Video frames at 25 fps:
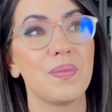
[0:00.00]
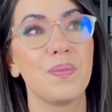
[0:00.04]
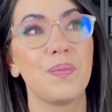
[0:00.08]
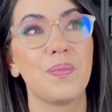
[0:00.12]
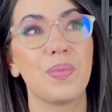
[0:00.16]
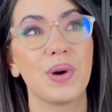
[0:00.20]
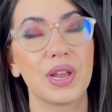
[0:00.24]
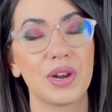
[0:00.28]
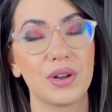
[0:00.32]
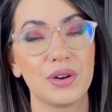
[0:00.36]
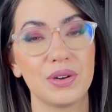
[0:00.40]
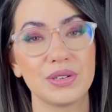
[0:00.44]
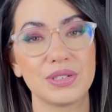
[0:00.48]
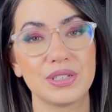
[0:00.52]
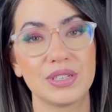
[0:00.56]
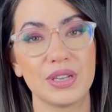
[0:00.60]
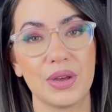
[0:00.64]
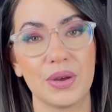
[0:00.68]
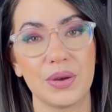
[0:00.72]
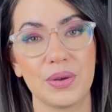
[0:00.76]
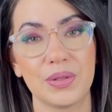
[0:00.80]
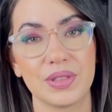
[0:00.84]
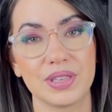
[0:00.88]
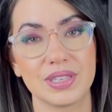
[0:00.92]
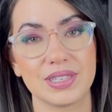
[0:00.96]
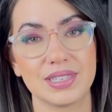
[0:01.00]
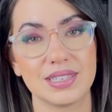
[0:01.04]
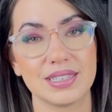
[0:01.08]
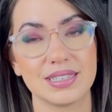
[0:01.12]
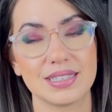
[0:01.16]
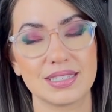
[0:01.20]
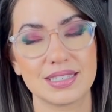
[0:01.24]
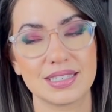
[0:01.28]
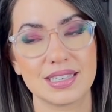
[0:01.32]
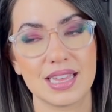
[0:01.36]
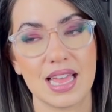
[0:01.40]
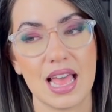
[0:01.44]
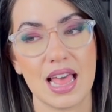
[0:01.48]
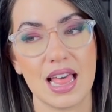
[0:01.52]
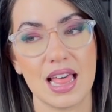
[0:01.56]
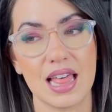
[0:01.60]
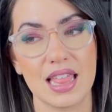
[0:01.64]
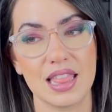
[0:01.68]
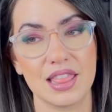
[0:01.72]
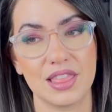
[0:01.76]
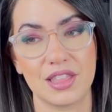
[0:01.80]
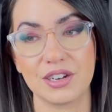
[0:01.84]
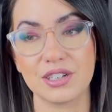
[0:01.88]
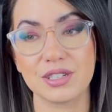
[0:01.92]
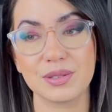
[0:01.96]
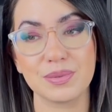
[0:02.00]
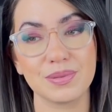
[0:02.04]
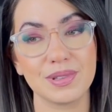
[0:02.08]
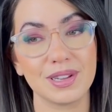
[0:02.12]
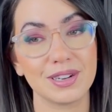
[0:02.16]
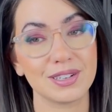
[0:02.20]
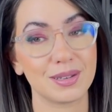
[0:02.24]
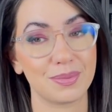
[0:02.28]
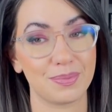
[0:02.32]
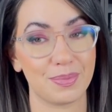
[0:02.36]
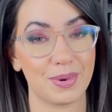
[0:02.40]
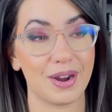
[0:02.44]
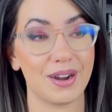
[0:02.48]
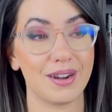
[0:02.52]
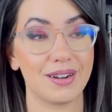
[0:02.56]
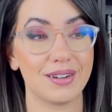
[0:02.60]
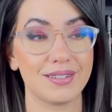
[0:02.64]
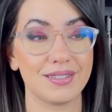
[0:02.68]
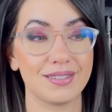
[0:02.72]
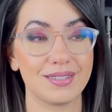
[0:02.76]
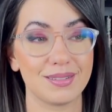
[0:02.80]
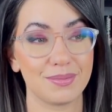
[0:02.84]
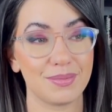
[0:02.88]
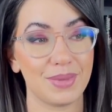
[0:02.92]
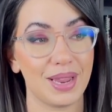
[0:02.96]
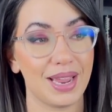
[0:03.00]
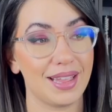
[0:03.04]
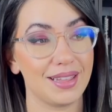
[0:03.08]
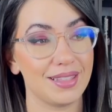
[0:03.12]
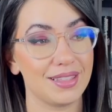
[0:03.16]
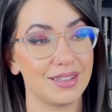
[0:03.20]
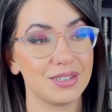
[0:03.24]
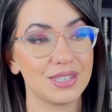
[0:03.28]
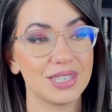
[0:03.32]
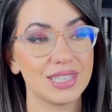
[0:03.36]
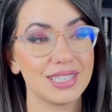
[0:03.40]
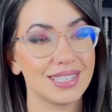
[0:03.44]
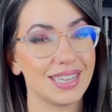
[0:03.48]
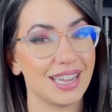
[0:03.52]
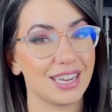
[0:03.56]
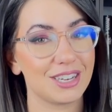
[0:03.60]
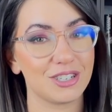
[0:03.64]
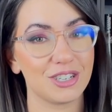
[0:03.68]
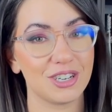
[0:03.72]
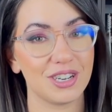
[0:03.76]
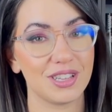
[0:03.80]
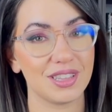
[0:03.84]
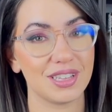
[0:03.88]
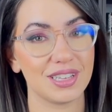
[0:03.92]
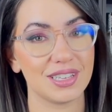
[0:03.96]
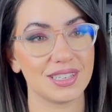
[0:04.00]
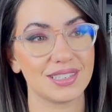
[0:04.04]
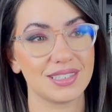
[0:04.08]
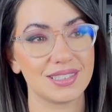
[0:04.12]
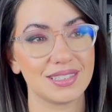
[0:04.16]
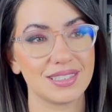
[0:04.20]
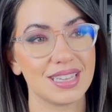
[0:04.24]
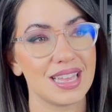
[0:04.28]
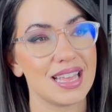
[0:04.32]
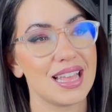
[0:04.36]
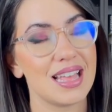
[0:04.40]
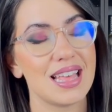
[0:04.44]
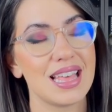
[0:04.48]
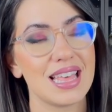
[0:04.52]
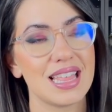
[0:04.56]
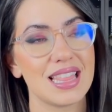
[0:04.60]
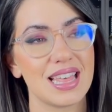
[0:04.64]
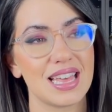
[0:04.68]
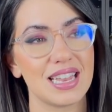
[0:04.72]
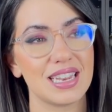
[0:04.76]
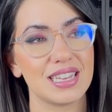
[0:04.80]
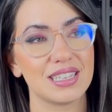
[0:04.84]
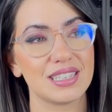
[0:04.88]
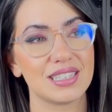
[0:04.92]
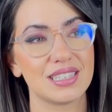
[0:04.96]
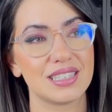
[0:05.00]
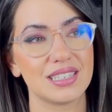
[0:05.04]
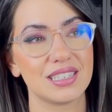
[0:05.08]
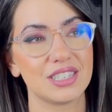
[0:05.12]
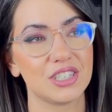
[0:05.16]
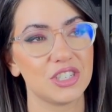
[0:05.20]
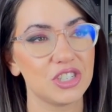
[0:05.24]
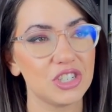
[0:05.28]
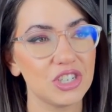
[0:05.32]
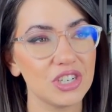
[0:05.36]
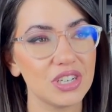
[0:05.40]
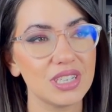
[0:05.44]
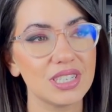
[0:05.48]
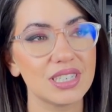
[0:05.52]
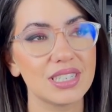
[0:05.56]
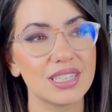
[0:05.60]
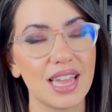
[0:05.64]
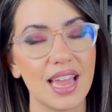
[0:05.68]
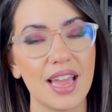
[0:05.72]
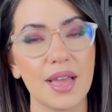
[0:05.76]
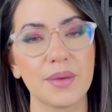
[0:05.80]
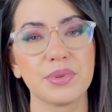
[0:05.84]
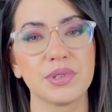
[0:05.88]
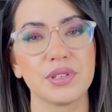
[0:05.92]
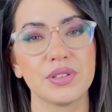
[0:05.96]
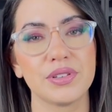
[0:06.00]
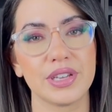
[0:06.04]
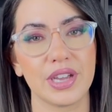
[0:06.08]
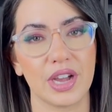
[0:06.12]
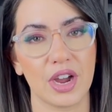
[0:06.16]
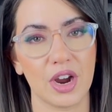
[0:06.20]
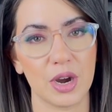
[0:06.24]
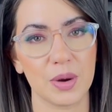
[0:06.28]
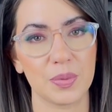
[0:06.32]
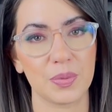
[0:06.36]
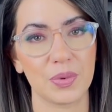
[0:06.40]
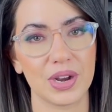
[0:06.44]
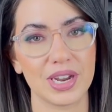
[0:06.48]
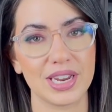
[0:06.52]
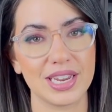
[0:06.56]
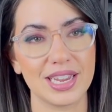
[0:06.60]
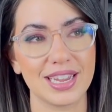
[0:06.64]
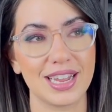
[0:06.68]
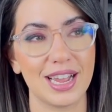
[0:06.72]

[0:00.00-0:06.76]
But also this is there's there's a part, man, there's a section in this that is just absolutely heartbreaking.